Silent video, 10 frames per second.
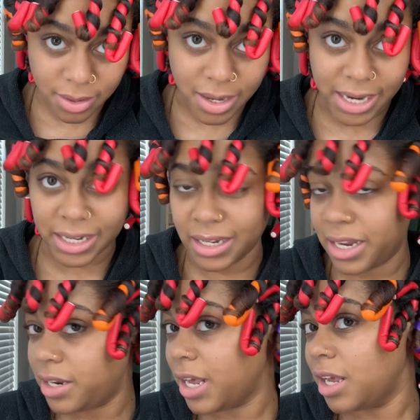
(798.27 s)
I can
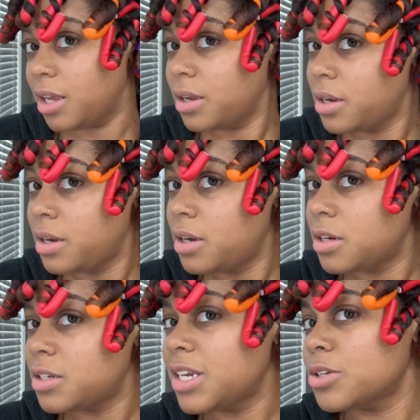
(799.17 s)
get a
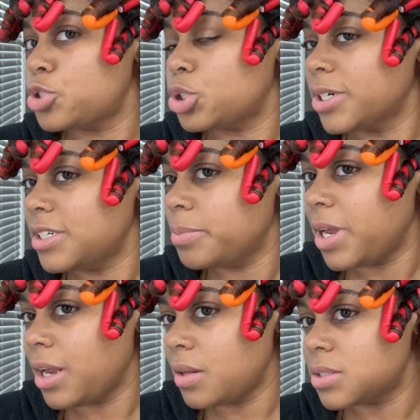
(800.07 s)
little
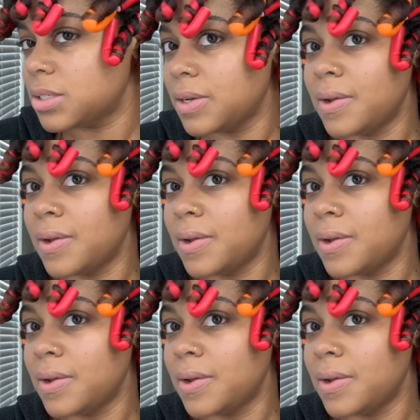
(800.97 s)
treatment.